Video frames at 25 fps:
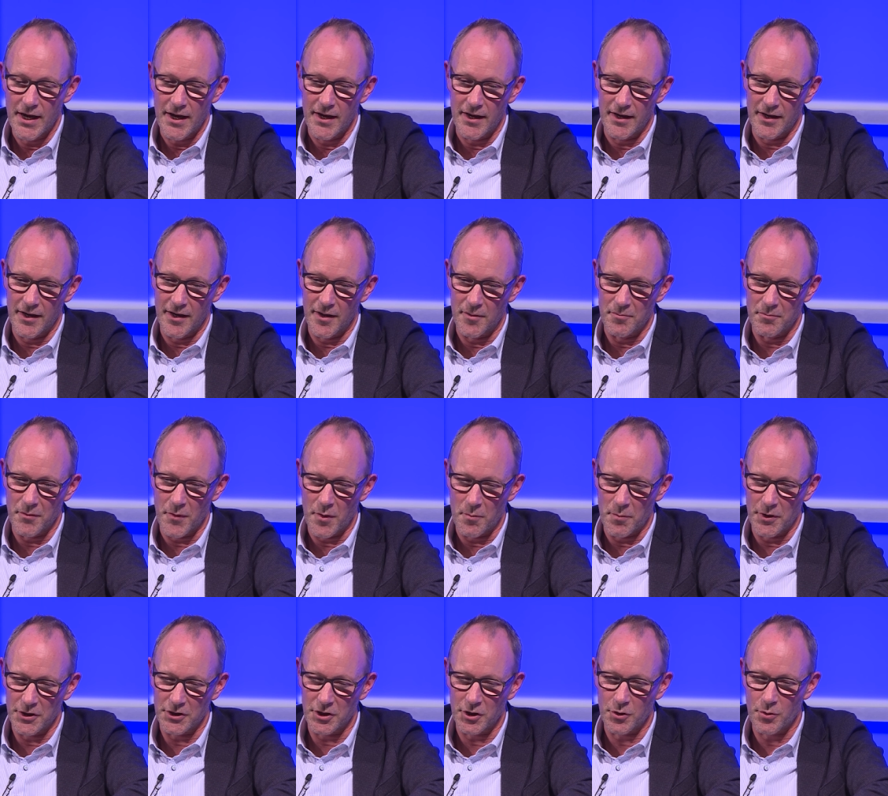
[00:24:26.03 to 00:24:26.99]
Um,
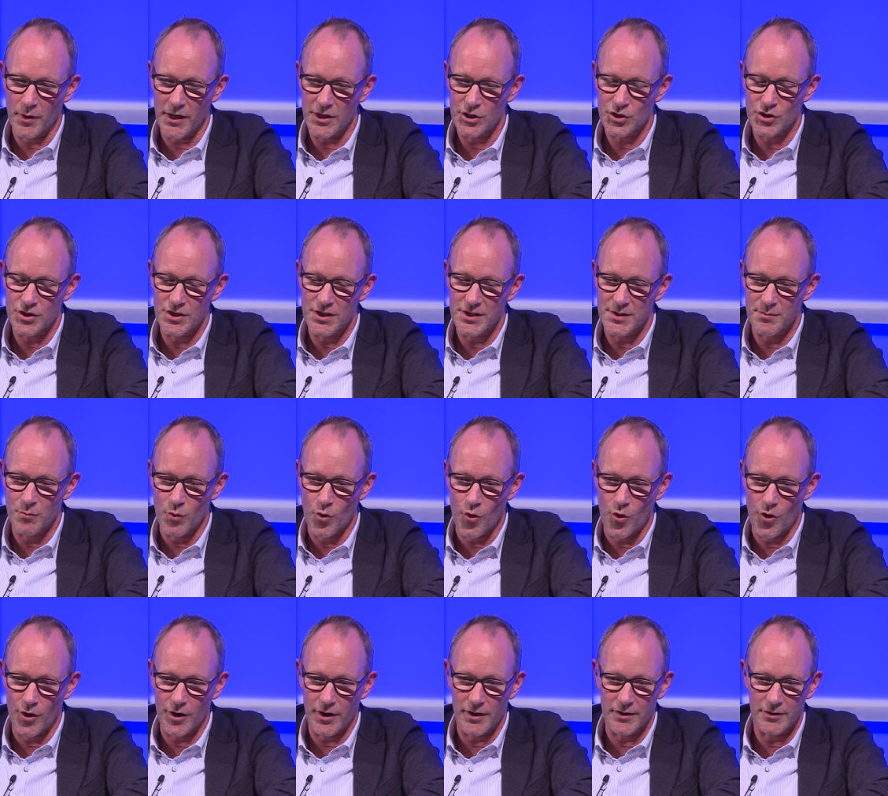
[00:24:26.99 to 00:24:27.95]
but the question is
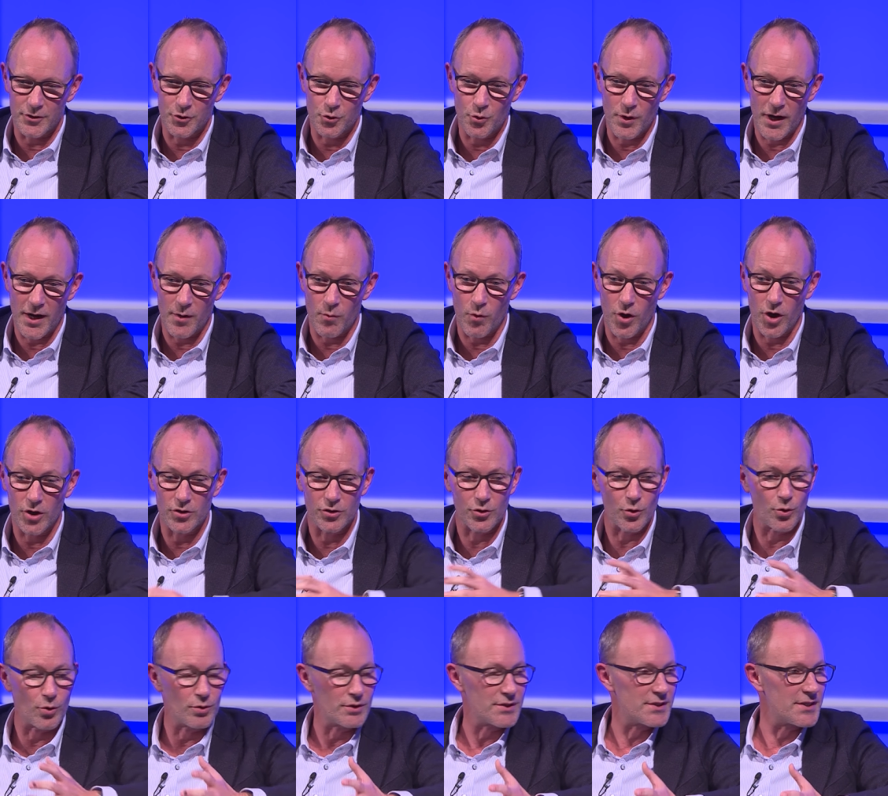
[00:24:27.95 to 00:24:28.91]
more, do I want
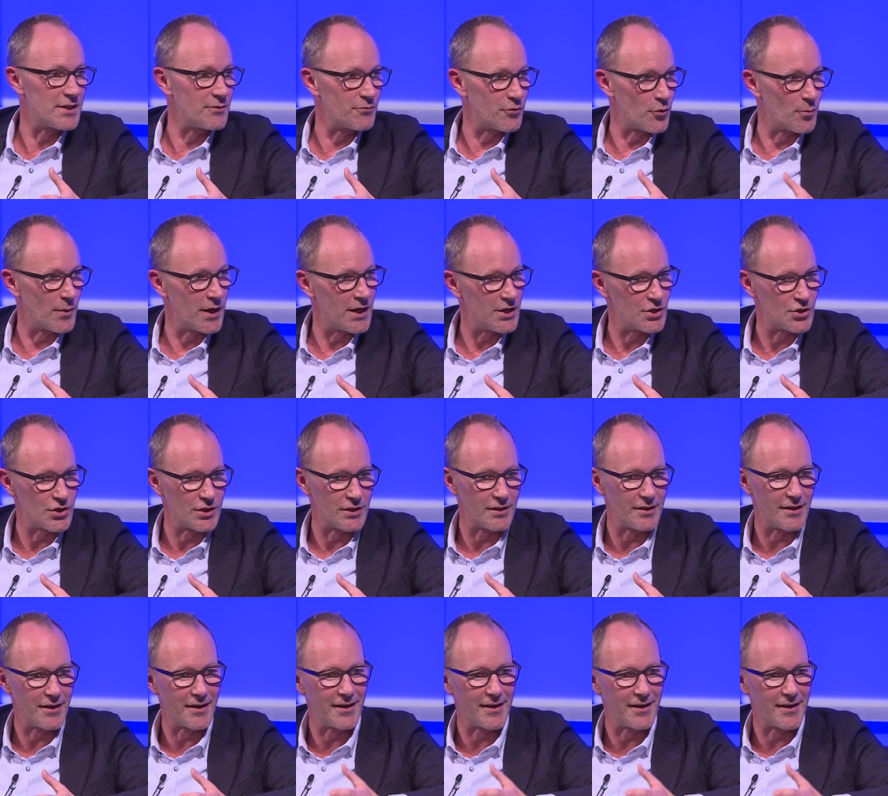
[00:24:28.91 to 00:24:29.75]
all this information?